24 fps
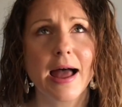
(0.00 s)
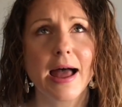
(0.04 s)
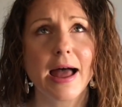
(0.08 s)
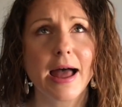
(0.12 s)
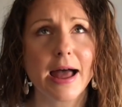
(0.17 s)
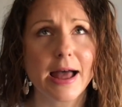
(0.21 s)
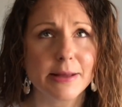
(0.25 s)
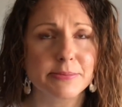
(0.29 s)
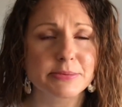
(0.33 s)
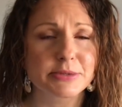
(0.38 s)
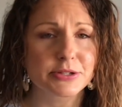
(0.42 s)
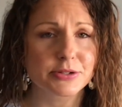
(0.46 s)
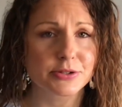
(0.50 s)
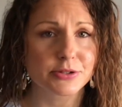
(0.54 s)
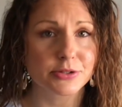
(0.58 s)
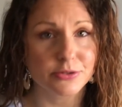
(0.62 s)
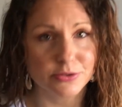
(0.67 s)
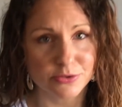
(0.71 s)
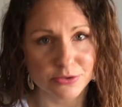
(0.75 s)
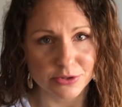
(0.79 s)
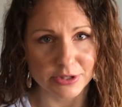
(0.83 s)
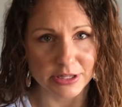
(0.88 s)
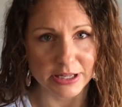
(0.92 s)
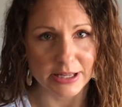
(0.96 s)

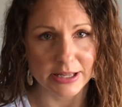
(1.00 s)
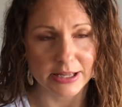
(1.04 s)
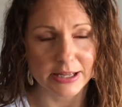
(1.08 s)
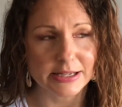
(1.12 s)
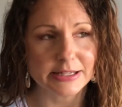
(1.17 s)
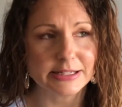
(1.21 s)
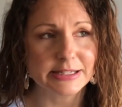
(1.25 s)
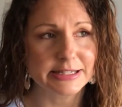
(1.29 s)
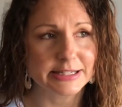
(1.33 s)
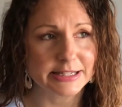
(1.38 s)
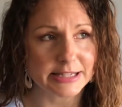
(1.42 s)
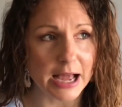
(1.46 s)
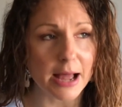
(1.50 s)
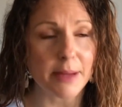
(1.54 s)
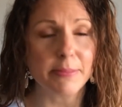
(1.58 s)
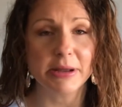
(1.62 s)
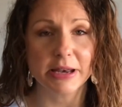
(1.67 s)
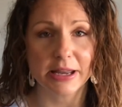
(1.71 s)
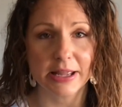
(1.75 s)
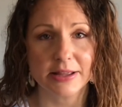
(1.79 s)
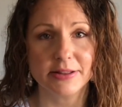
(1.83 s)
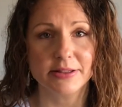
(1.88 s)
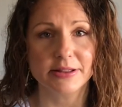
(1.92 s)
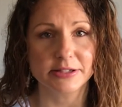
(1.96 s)
absolutely
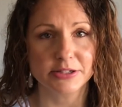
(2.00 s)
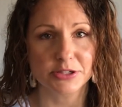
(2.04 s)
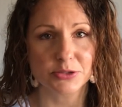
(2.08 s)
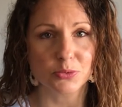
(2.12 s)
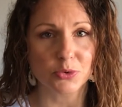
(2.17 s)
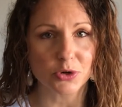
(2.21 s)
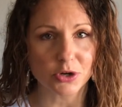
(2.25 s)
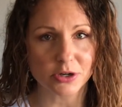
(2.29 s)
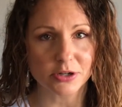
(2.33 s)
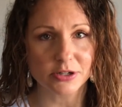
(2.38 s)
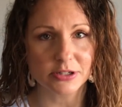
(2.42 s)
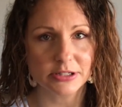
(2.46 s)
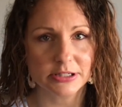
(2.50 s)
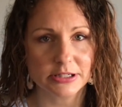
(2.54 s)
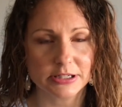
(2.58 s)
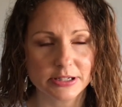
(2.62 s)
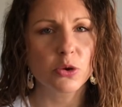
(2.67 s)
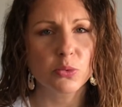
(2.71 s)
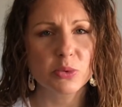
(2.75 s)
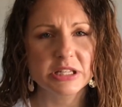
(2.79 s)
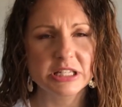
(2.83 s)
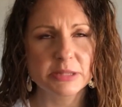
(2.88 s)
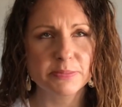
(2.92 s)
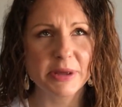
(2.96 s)
dominate this world.
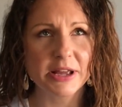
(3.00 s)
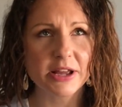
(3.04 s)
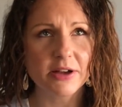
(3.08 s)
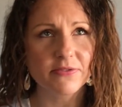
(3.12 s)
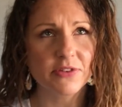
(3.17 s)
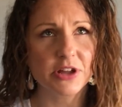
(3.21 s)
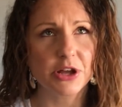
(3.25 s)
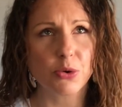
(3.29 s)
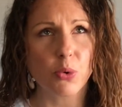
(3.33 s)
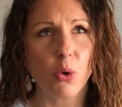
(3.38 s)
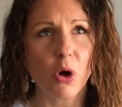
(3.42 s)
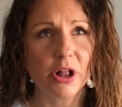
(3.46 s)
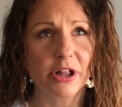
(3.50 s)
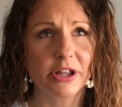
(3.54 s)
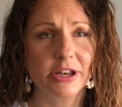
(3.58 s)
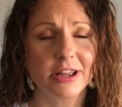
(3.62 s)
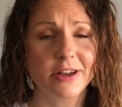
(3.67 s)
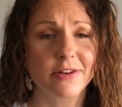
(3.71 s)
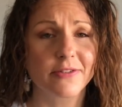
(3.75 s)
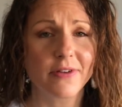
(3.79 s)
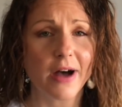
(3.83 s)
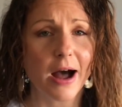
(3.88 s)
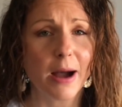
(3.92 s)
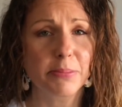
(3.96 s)
We speak of equality
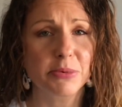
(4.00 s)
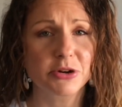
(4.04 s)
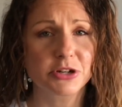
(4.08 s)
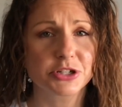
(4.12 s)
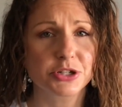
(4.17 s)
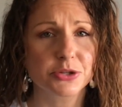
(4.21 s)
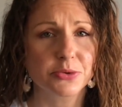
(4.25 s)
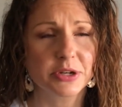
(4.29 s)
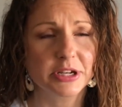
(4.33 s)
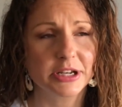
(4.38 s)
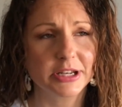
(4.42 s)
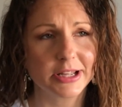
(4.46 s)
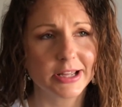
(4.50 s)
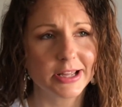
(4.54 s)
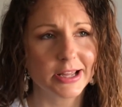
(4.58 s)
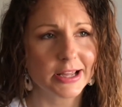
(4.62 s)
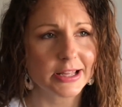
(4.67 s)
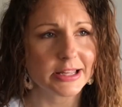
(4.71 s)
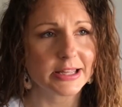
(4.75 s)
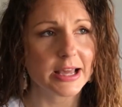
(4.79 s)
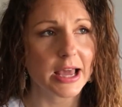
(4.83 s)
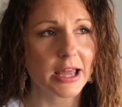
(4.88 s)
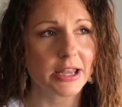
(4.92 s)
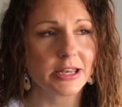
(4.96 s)
of opportunity,
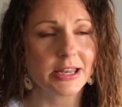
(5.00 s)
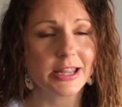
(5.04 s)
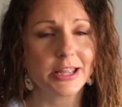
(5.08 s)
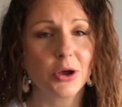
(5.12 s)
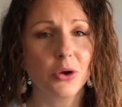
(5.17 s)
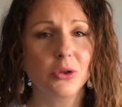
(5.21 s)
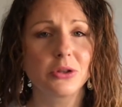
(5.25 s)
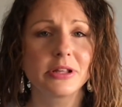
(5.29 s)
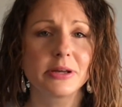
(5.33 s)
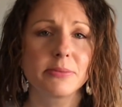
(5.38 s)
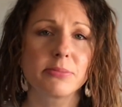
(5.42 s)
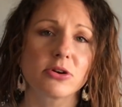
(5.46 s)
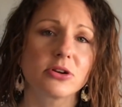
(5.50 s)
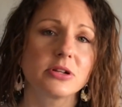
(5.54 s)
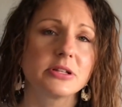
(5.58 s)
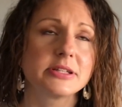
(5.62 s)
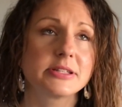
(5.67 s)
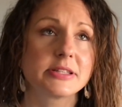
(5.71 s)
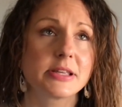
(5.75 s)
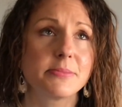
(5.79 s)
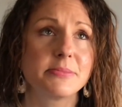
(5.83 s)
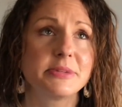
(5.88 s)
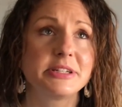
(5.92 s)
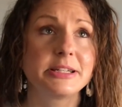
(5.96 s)
yet
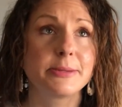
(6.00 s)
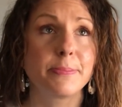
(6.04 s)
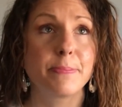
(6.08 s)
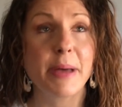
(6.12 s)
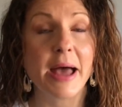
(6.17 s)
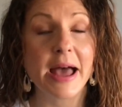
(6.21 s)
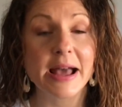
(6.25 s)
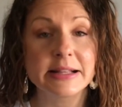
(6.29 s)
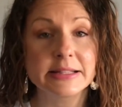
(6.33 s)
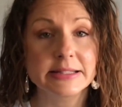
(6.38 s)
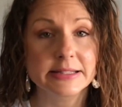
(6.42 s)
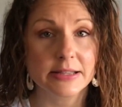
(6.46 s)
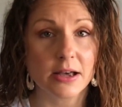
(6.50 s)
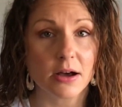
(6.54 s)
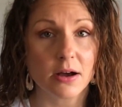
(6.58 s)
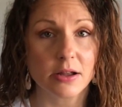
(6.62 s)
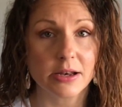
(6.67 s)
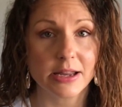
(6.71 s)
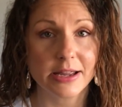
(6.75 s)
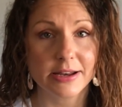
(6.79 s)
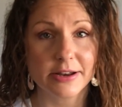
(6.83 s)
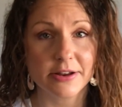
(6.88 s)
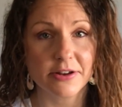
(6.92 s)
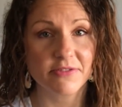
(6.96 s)
neoliberalism depends
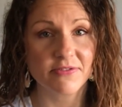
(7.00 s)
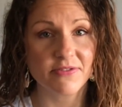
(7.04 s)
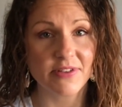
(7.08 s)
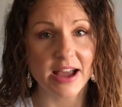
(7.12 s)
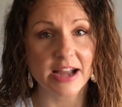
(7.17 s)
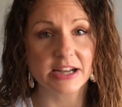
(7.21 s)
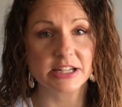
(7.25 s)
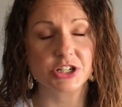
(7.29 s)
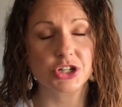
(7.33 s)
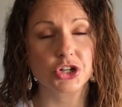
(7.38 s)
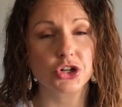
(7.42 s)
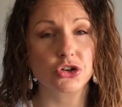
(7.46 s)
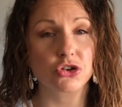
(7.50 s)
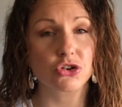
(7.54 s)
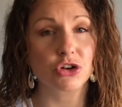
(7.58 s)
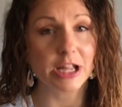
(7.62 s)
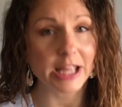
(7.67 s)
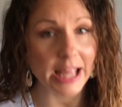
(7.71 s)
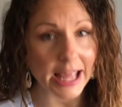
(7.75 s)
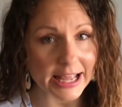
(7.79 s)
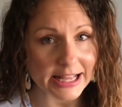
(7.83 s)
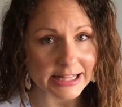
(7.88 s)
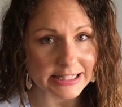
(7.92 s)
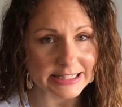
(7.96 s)
on and in fact
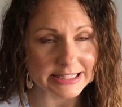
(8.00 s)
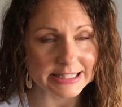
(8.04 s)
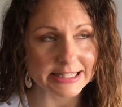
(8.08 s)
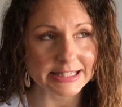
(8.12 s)
creates